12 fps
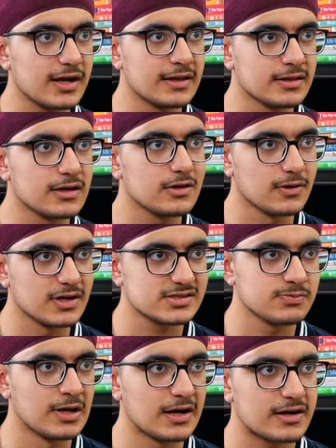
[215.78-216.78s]
in the
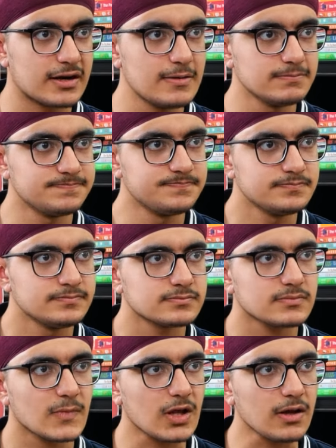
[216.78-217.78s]
US military,
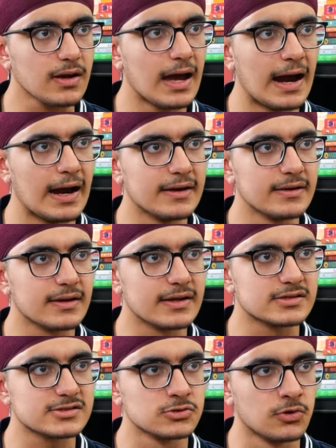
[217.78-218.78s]
and
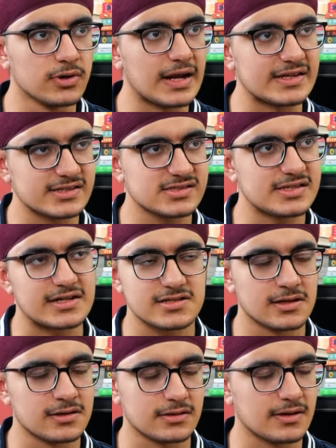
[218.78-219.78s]
it's known as a
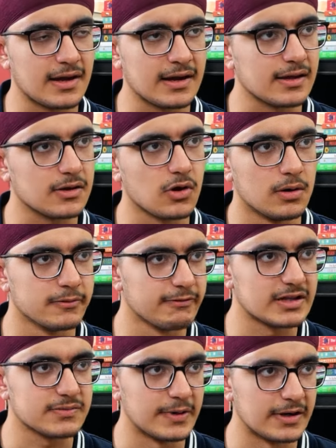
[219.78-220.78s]
section in any
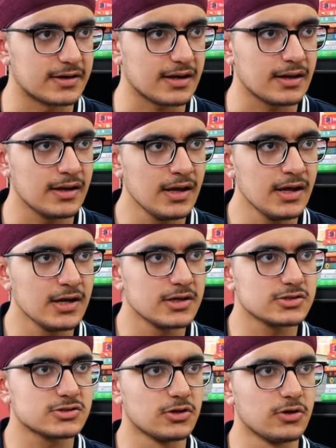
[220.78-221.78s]
Commonwealth military.
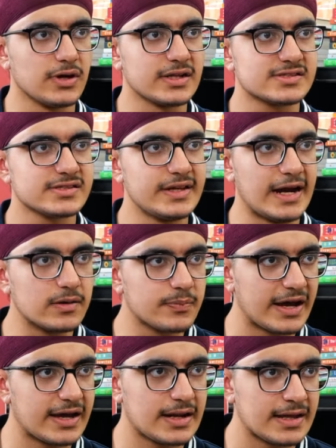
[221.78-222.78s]
So it's led
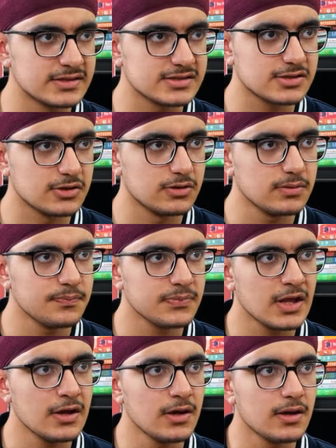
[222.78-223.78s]
by an
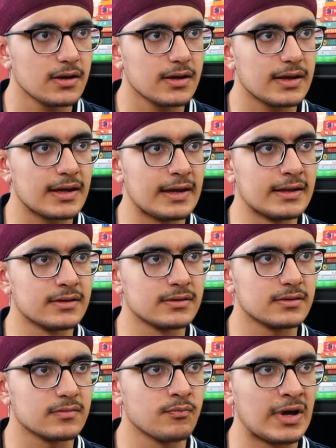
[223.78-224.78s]
NCO.
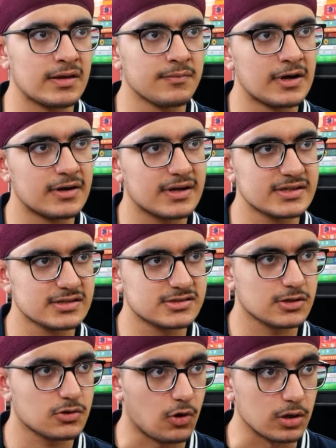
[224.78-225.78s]
In many militaries, it's
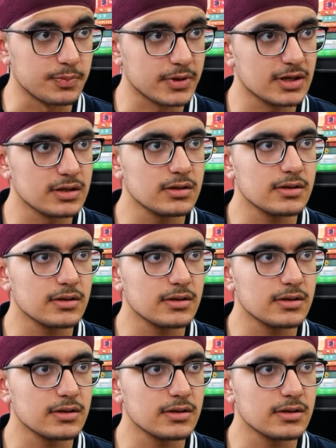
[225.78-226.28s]
a corporal.